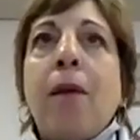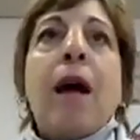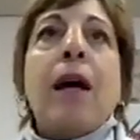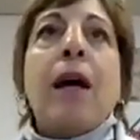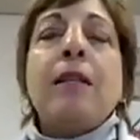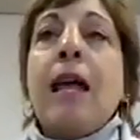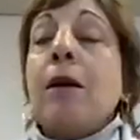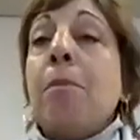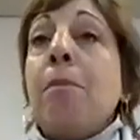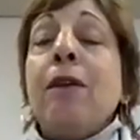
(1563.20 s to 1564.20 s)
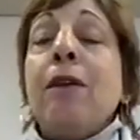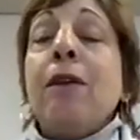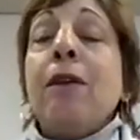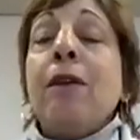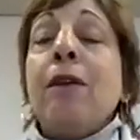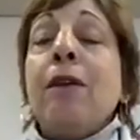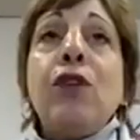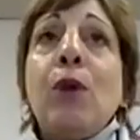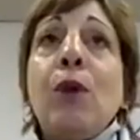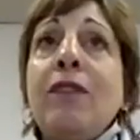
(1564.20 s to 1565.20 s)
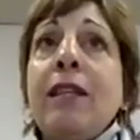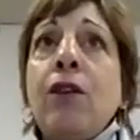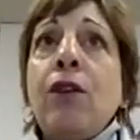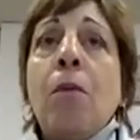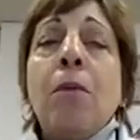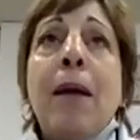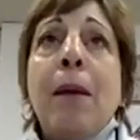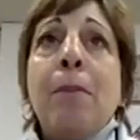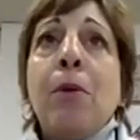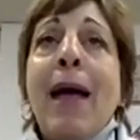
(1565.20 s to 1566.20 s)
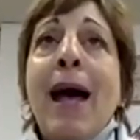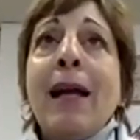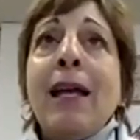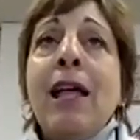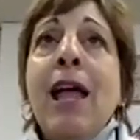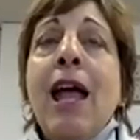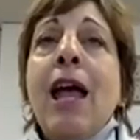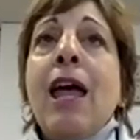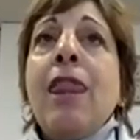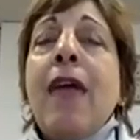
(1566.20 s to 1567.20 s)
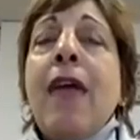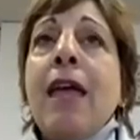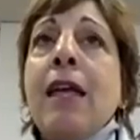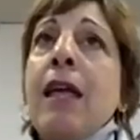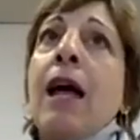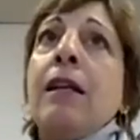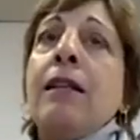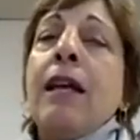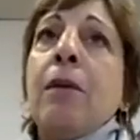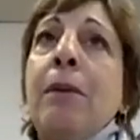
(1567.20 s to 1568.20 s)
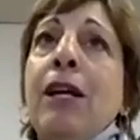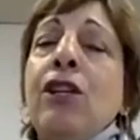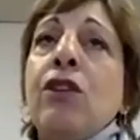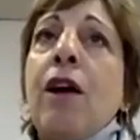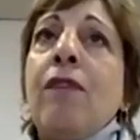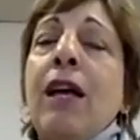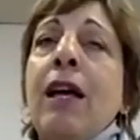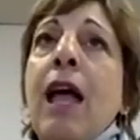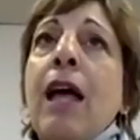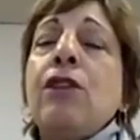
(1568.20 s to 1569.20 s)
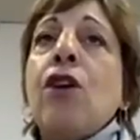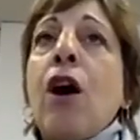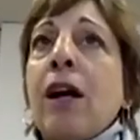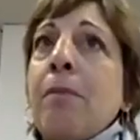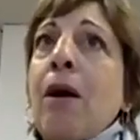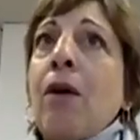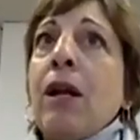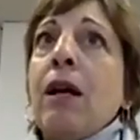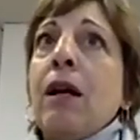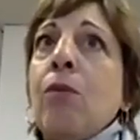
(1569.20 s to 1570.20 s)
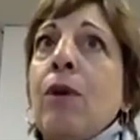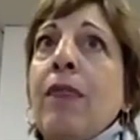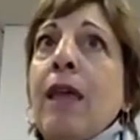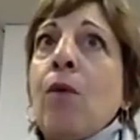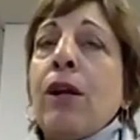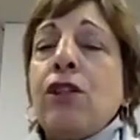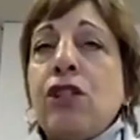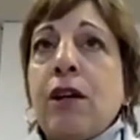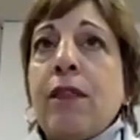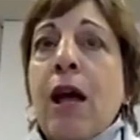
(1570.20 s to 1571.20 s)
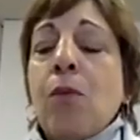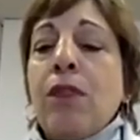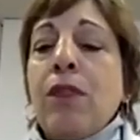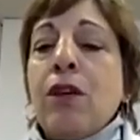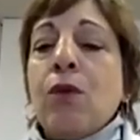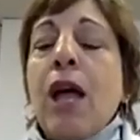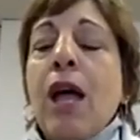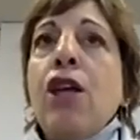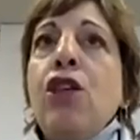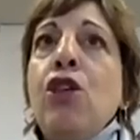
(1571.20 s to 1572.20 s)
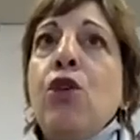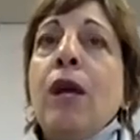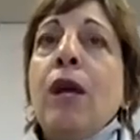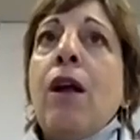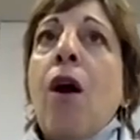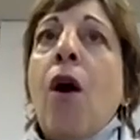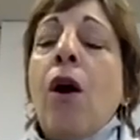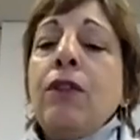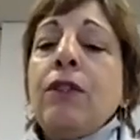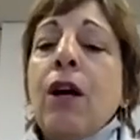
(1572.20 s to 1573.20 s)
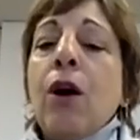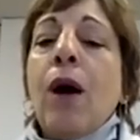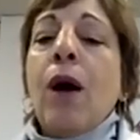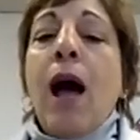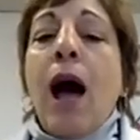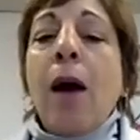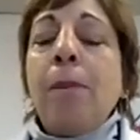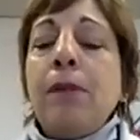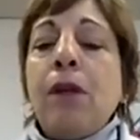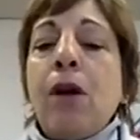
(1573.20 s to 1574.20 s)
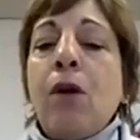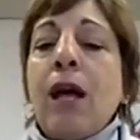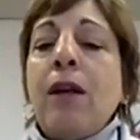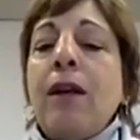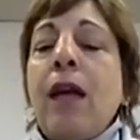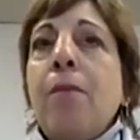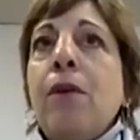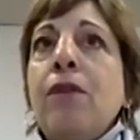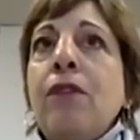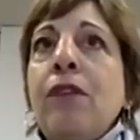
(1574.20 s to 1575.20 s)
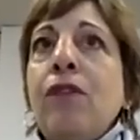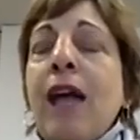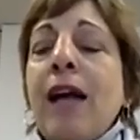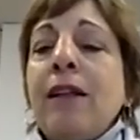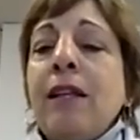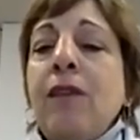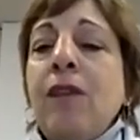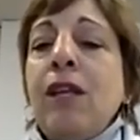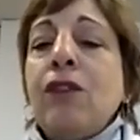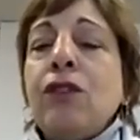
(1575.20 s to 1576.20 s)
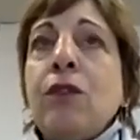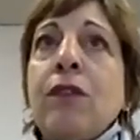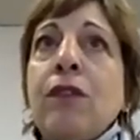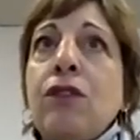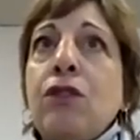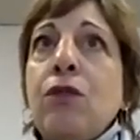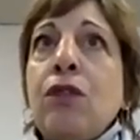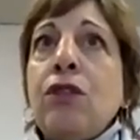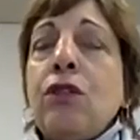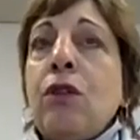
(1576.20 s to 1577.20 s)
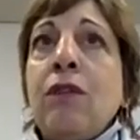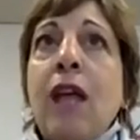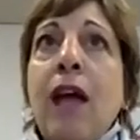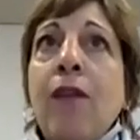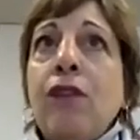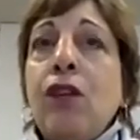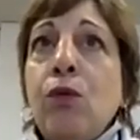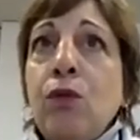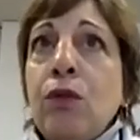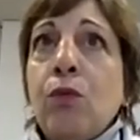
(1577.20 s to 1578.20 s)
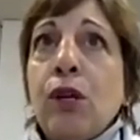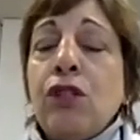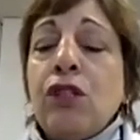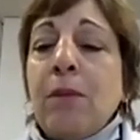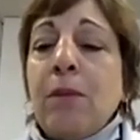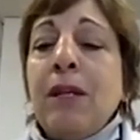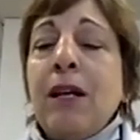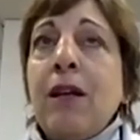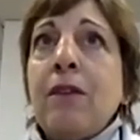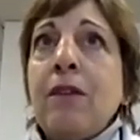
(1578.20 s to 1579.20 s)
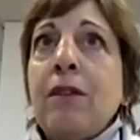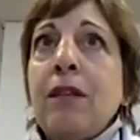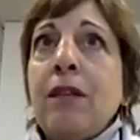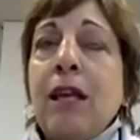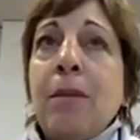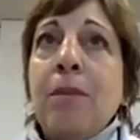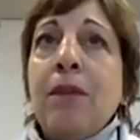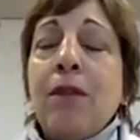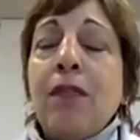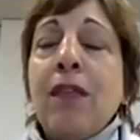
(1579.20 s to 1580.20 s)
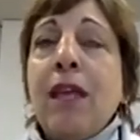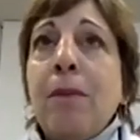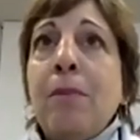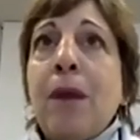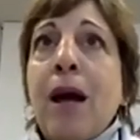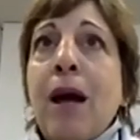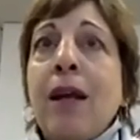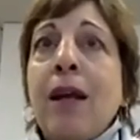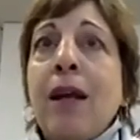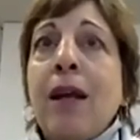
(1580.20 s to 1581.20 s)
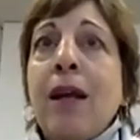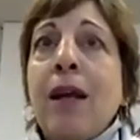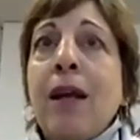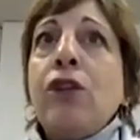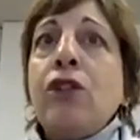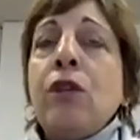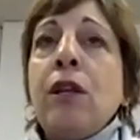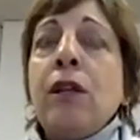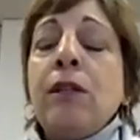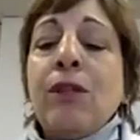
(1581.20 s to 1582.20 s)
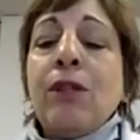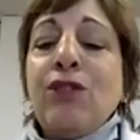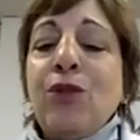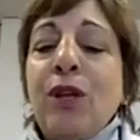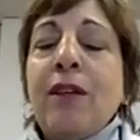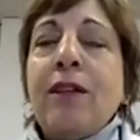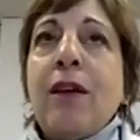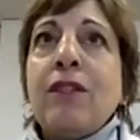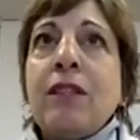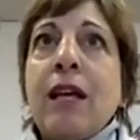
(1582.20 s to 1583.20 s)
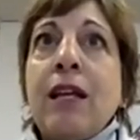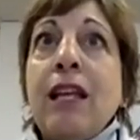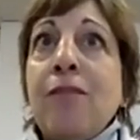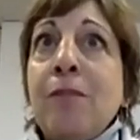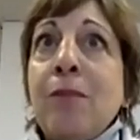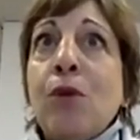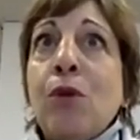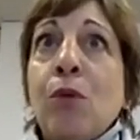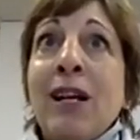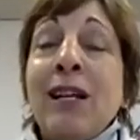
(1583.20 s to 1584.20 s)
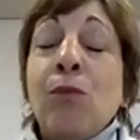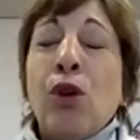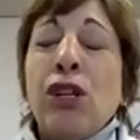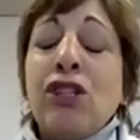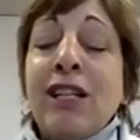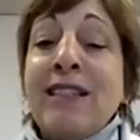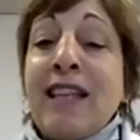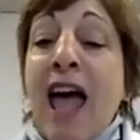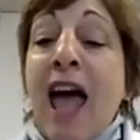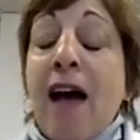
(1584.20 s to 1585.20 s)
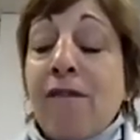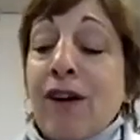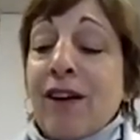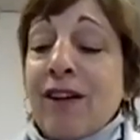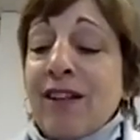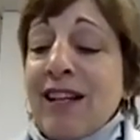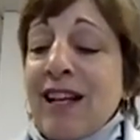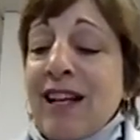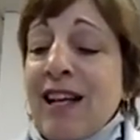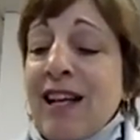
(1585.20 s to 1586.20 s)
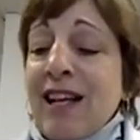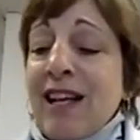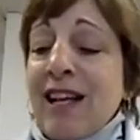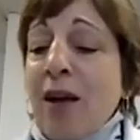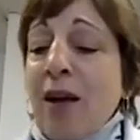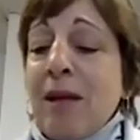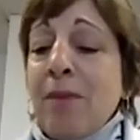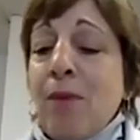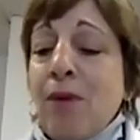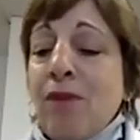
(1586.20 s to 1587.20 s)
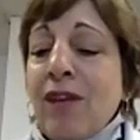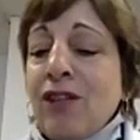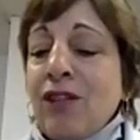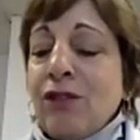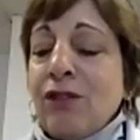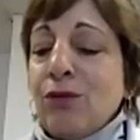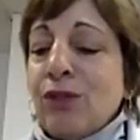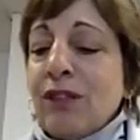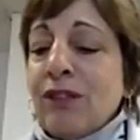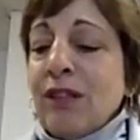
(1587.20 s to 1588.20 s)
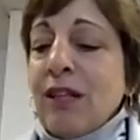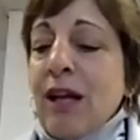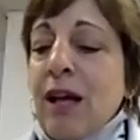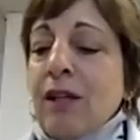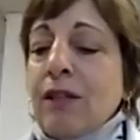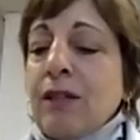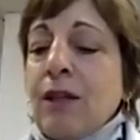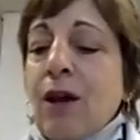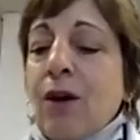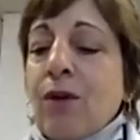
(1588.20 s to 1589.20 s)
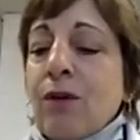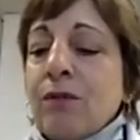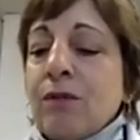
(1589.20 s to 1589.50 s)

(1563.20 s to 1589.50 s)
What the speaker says: take a, if you have sent home a paper packet, they can take a picture of it and talk about it when they want to share that with you. You can also upload a number of different activities so that the students don't even have to use a worksheet, because keep in mind, what student has ever said, give me more worksheets ever? Not a big motivational tool. So,